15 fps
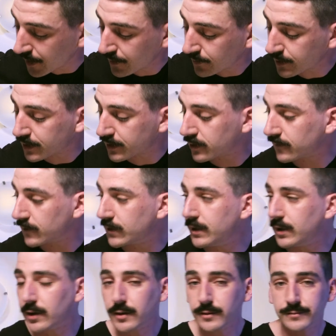which is over
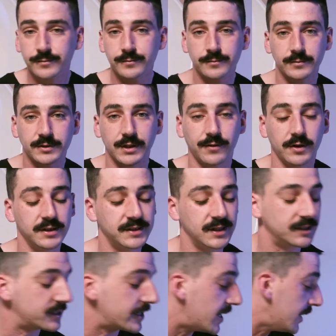here, which I've already set
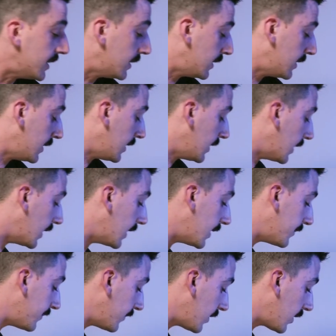aside.
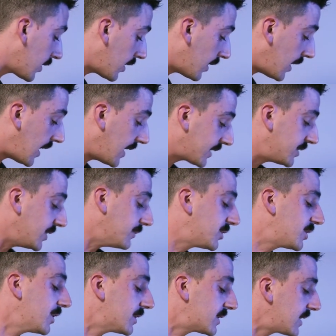Actually, I'm just
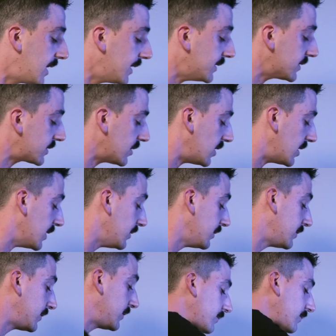gonna slide this on.
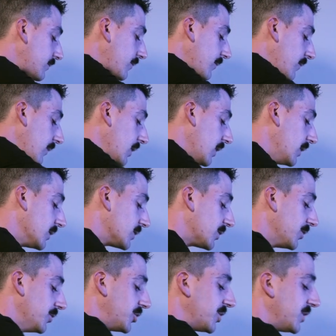So
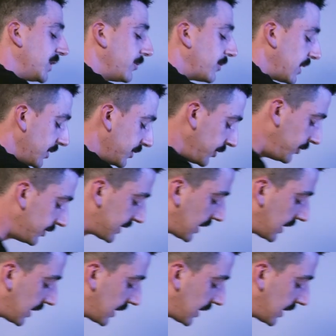usually what I'll do is I'll